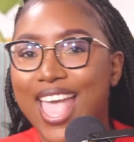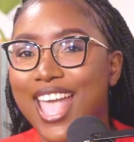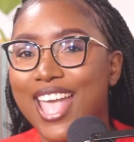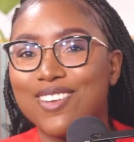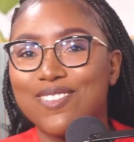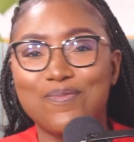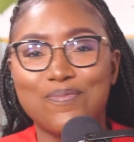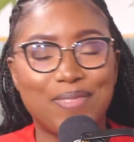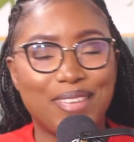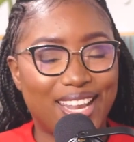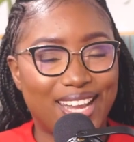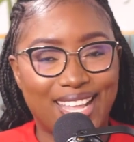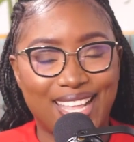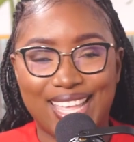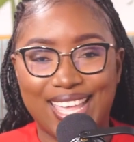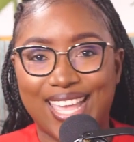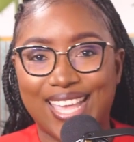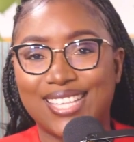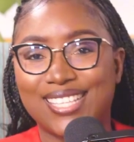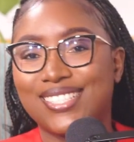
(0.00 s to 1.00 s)
and better
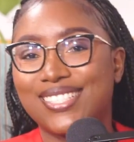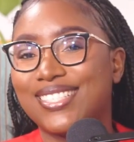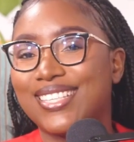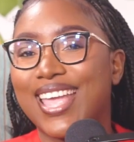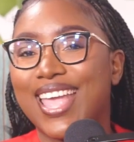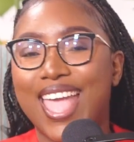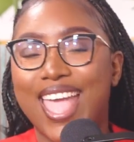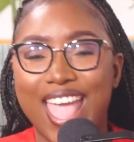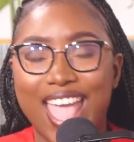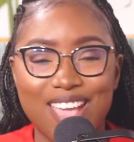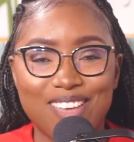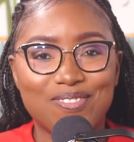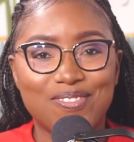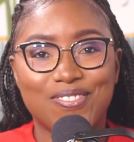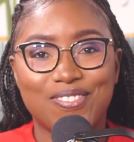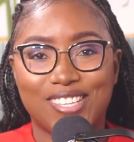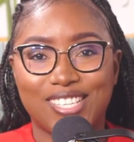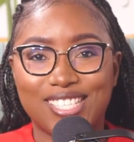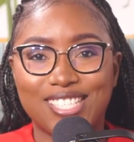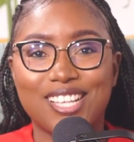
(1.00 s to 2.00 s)
guests
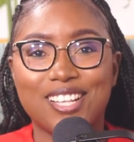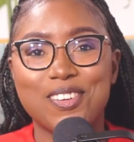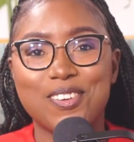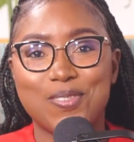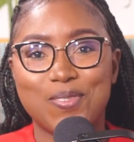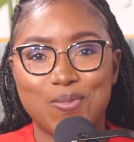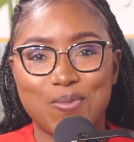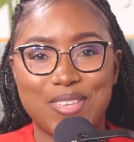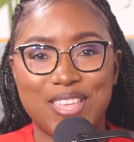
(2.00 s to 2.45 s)
every single